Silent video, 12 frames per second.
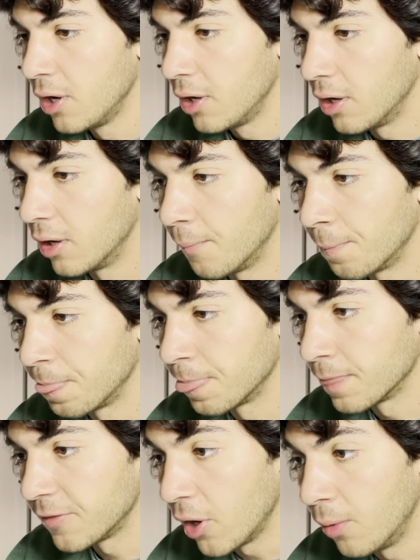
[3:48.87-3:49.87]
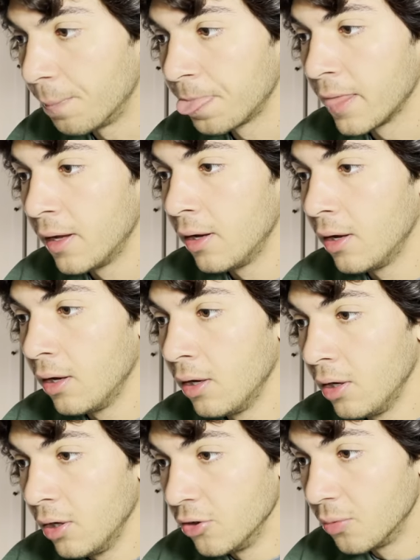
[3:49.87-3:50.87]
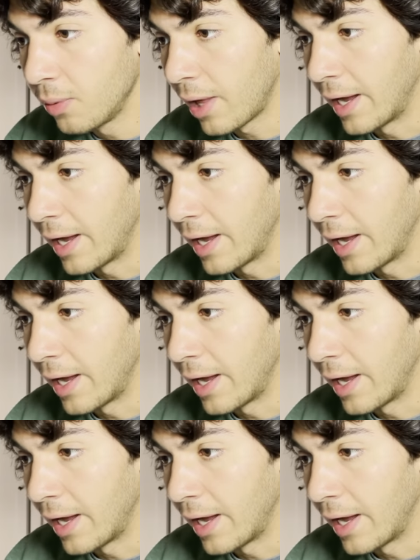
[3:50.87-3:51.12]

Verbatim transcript: Um, so Supply,